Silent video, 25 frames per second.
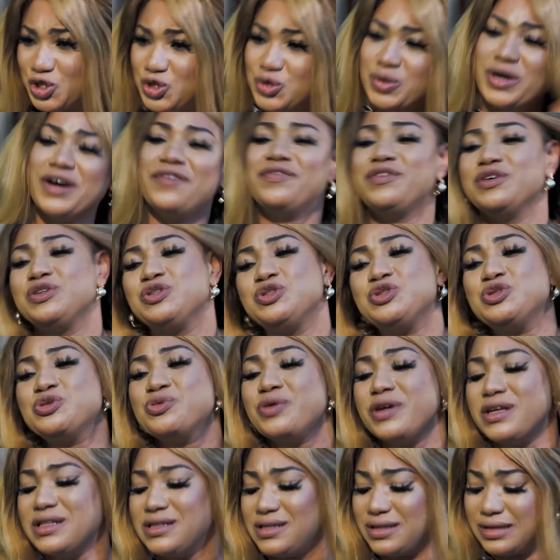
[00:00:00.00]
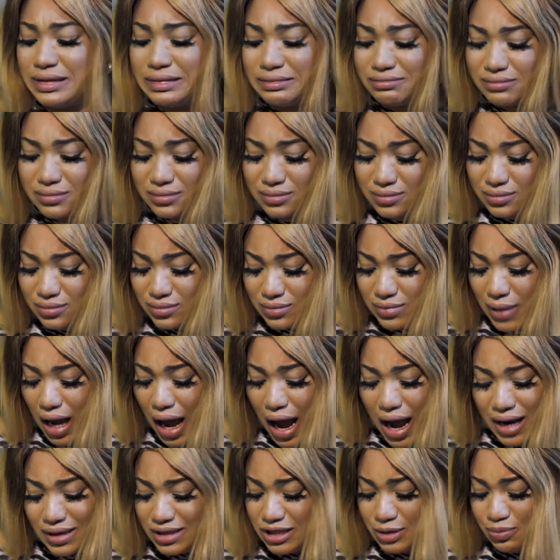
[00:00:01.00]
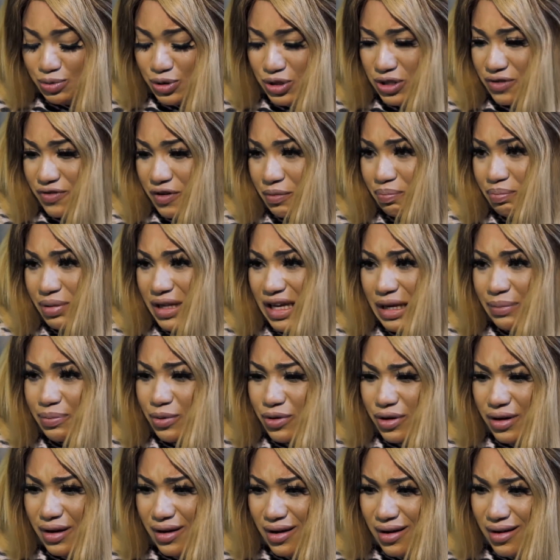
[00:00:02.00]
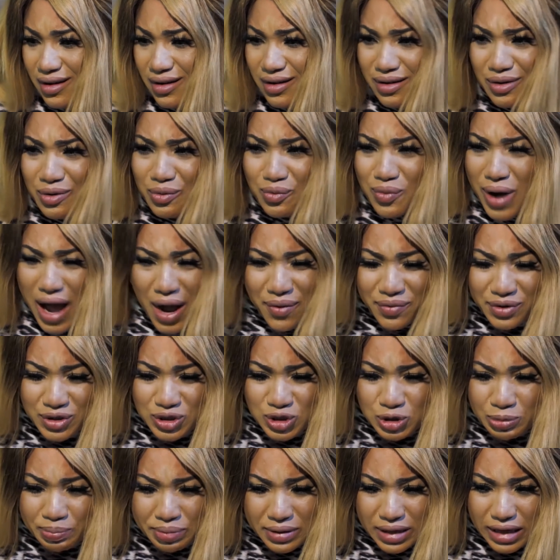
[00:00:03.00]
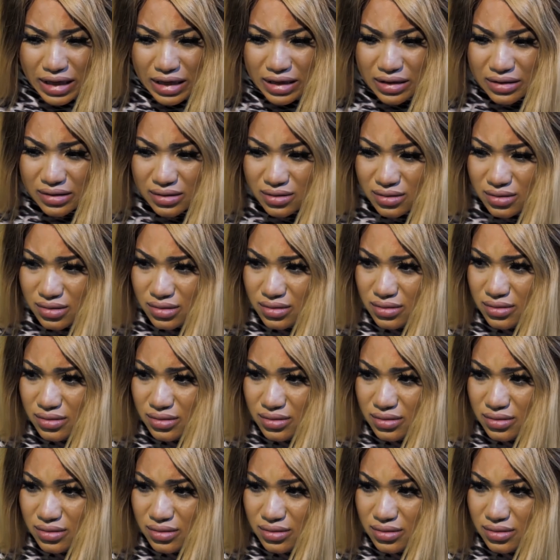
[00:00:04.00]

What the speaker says: You have the traits and attributes of a playboy. Why aren't you playing?